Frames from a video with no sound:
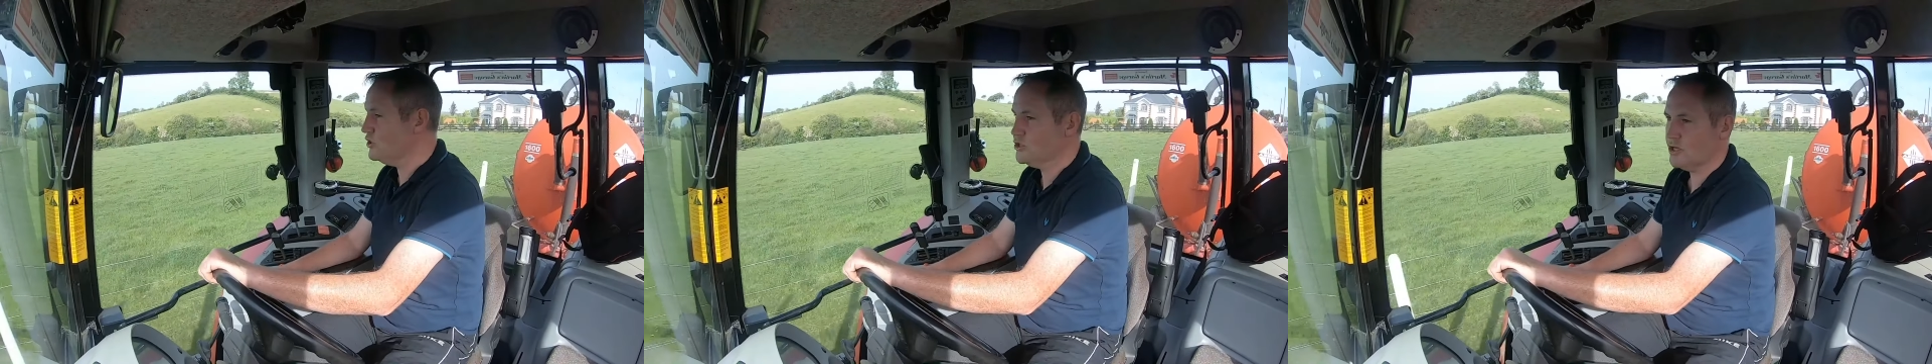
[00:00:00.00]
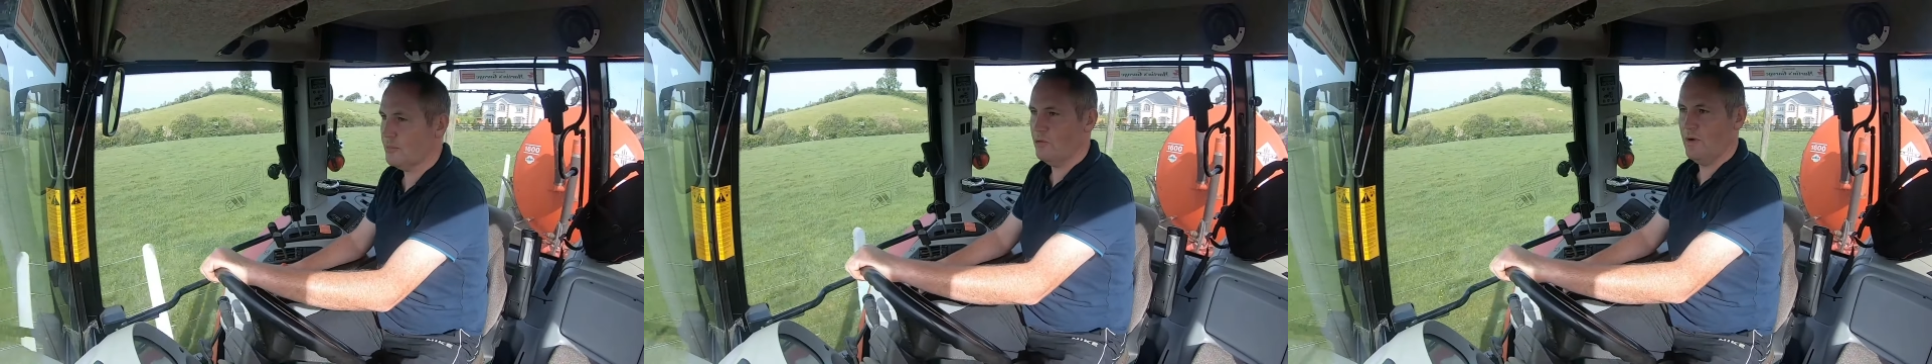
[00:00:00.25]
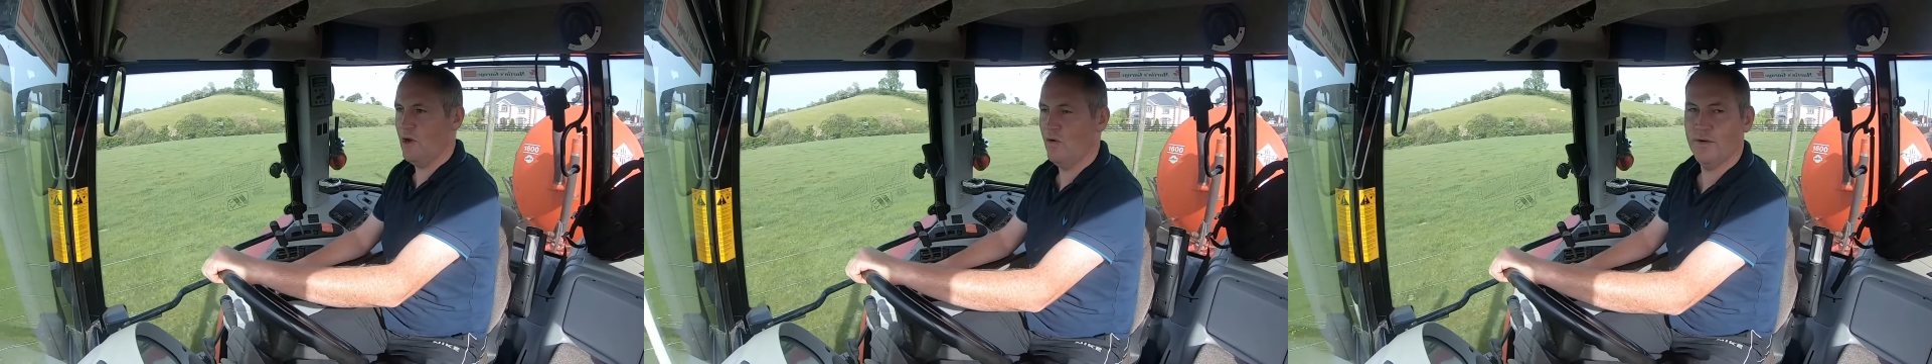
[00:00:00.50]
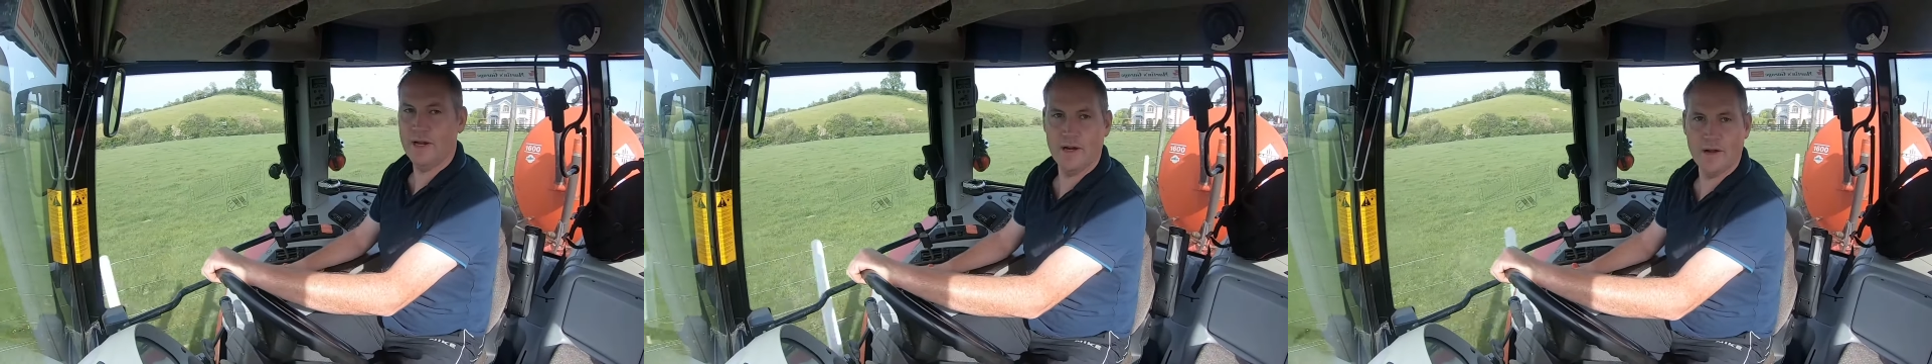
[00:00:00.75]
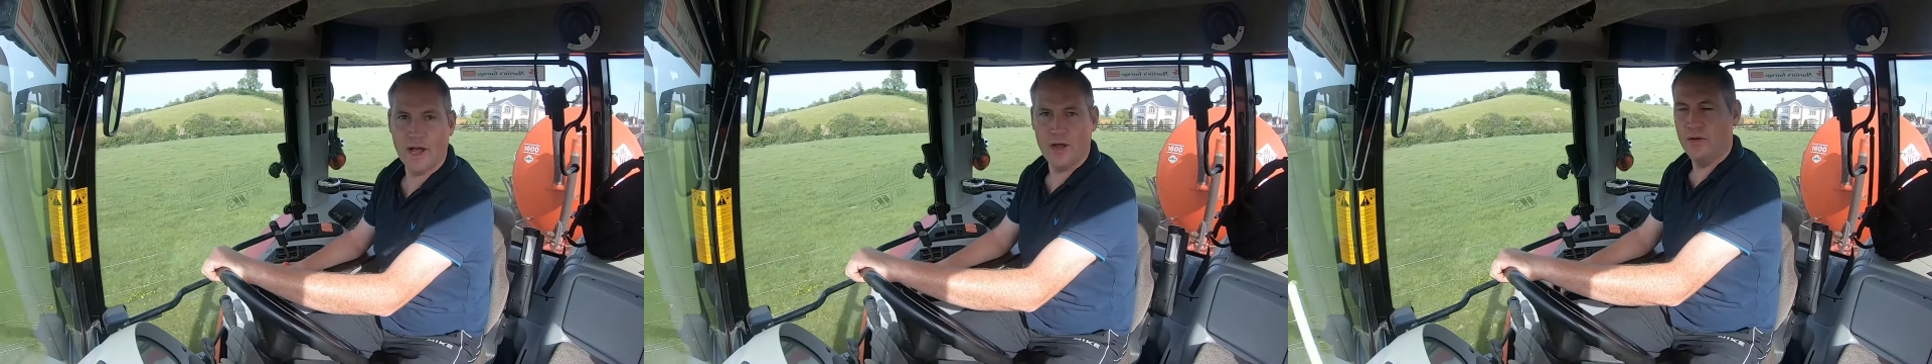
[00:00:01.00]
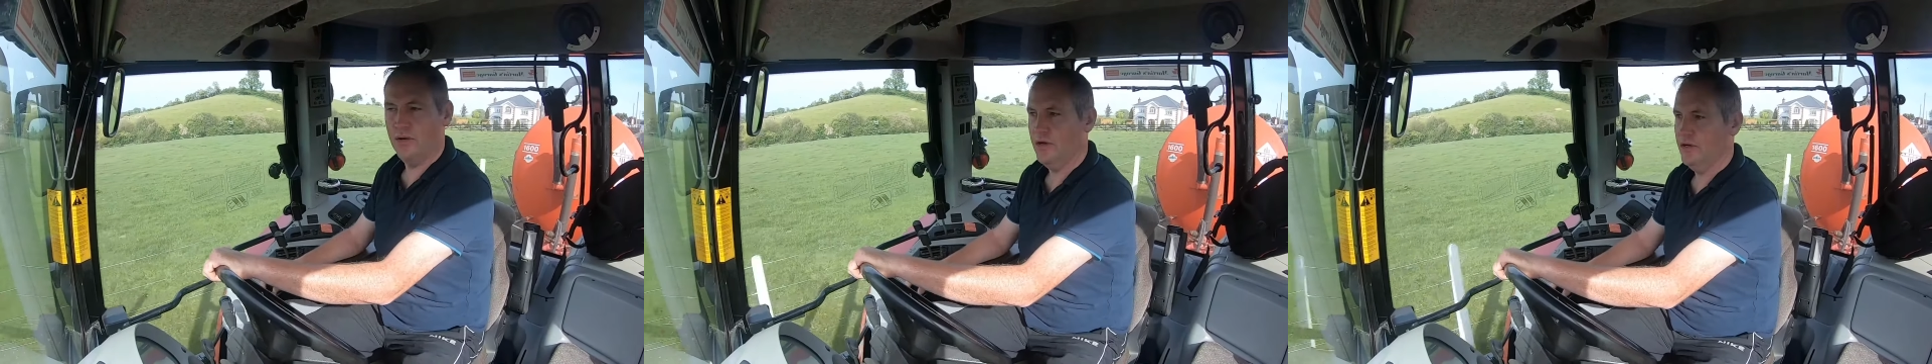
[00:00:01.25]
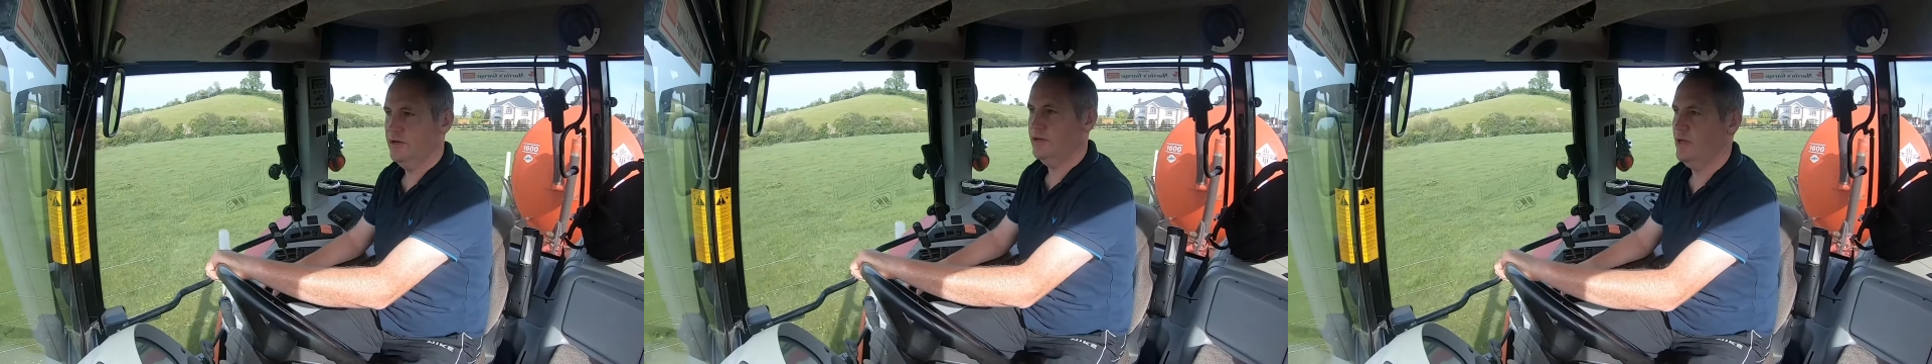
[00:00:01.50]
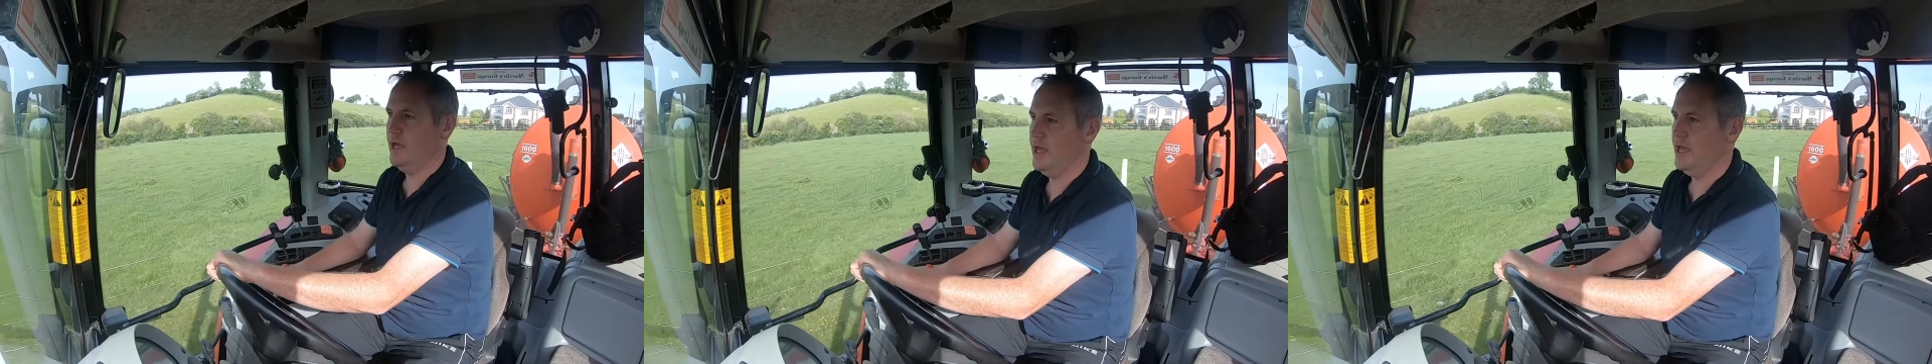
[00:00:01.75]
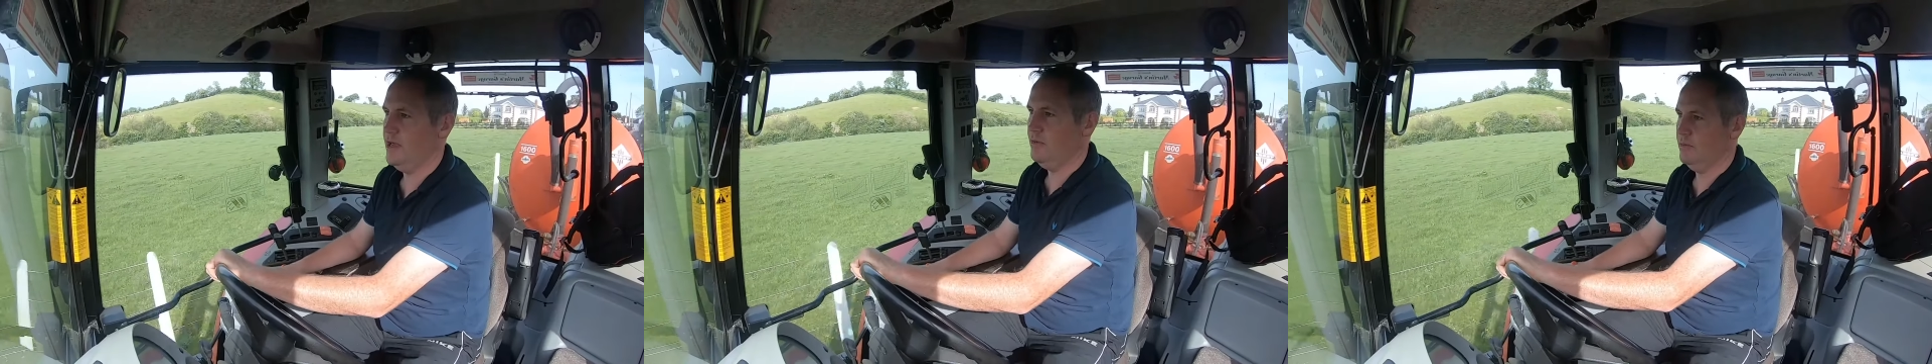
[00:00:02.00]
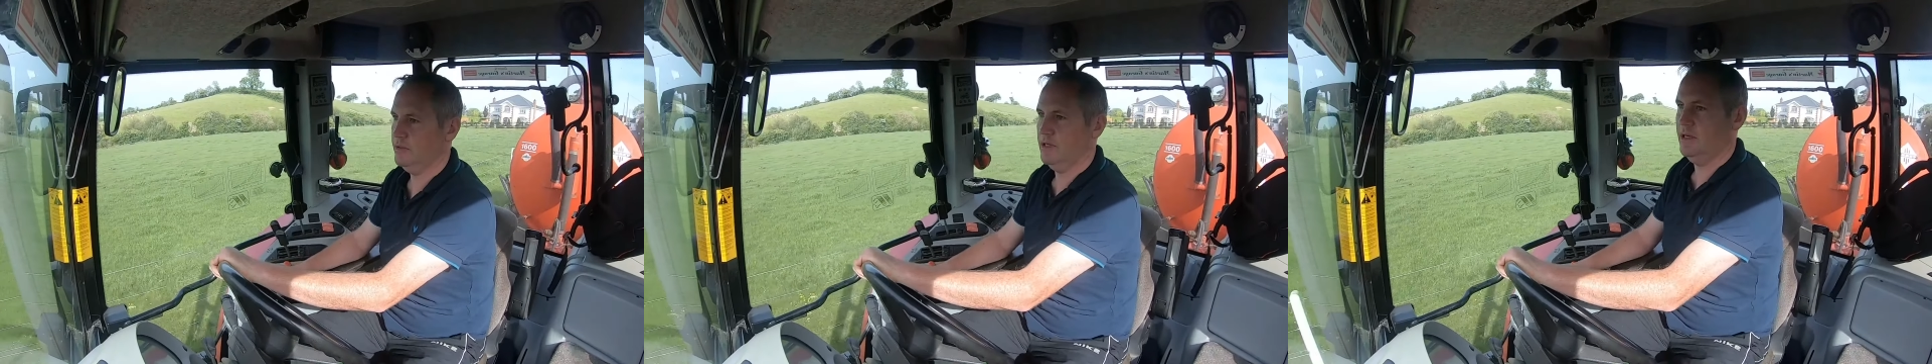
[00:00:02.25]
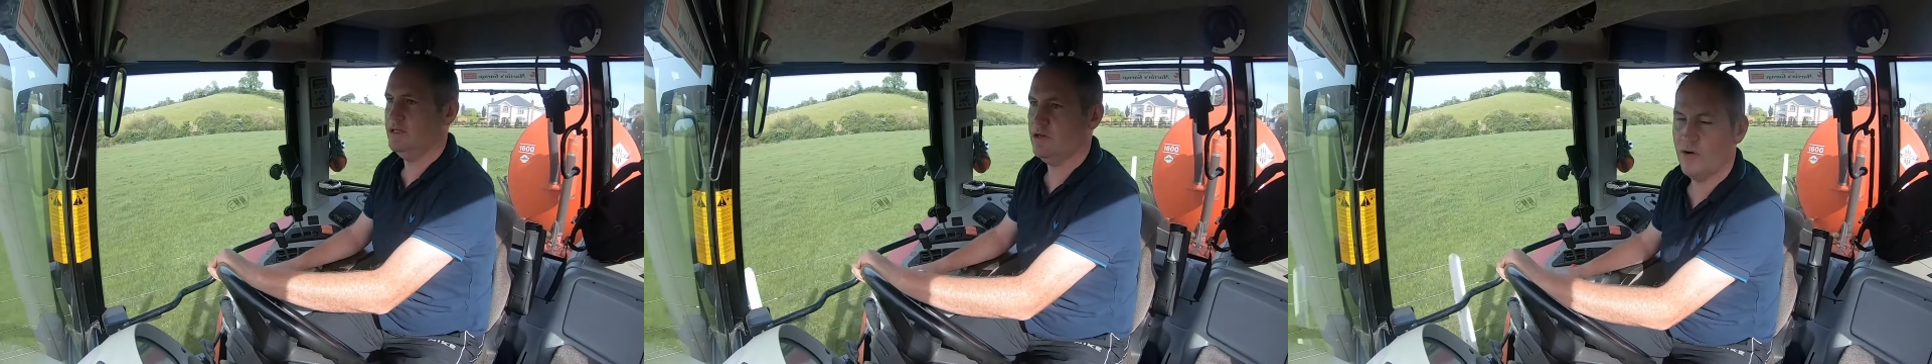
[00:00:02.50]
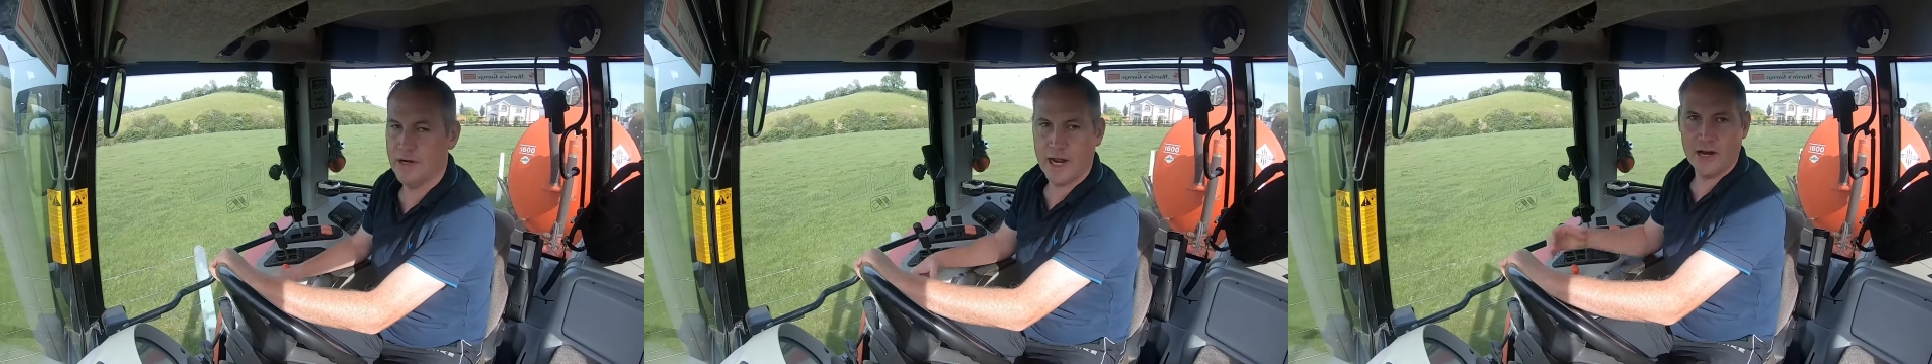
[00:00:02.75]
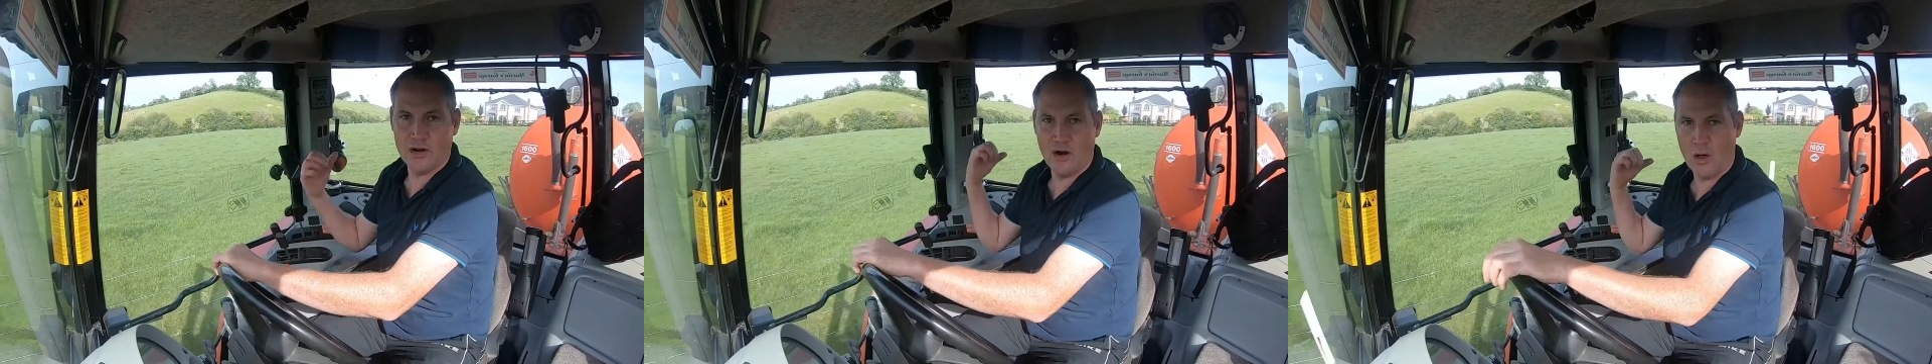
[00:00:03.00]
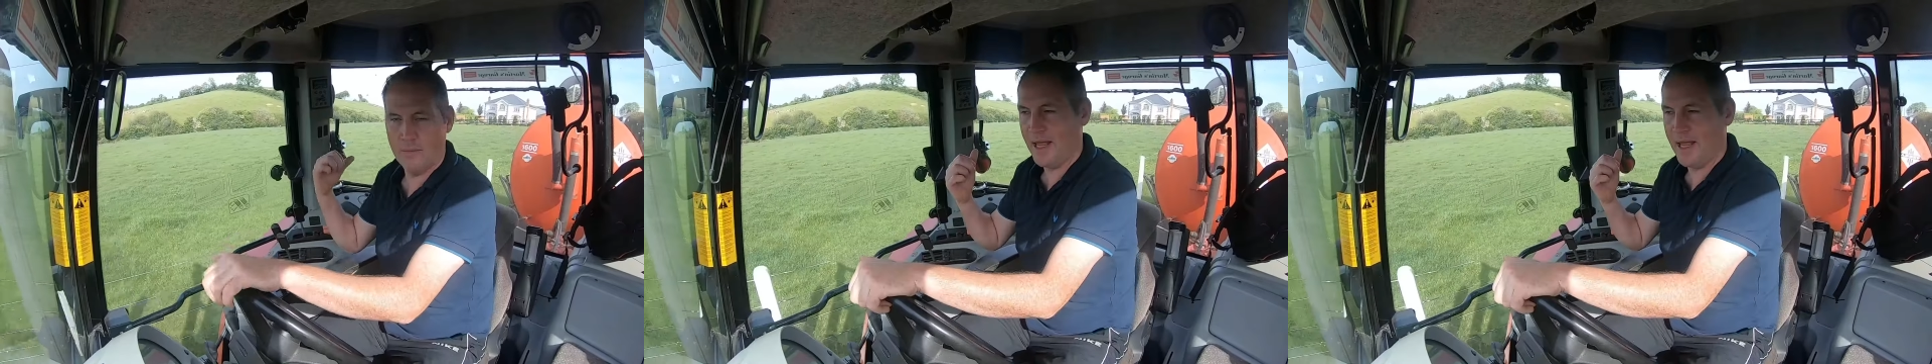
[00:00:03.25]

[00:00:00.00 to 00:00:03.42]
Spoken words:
just on my way over here now with the slurry tanker on